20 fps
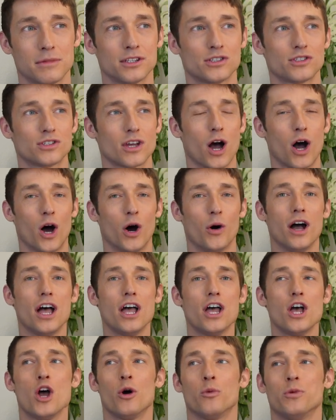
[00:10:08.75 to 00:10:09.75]
And so
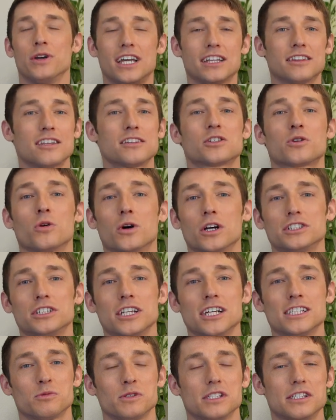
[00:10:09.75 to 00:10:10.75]
we get the score
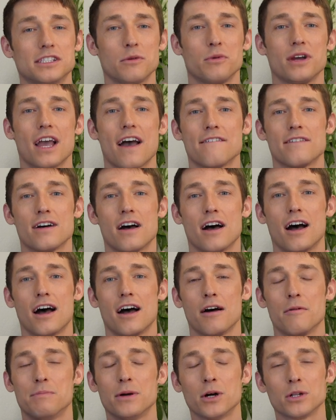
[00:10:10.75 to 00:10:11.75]
sheets. We see we have
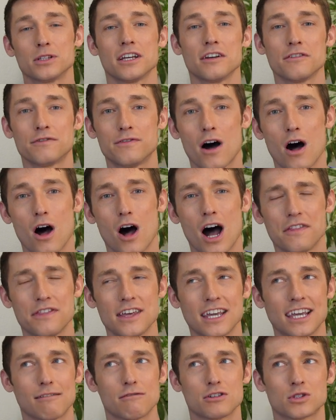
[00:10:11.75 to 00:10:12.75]
a building fall. I
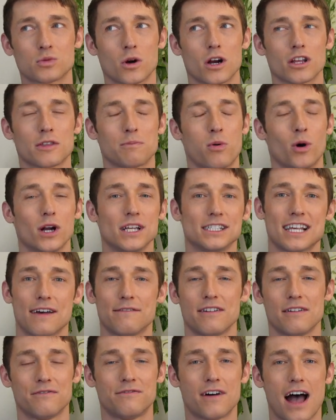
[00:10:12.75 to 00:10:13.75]
think it was worth
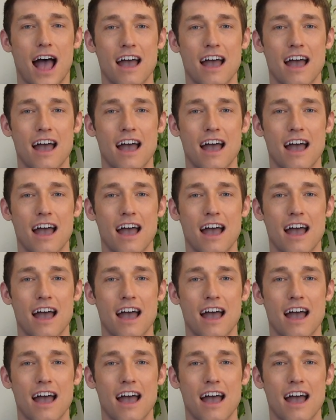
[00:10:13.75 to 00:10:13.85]
0.75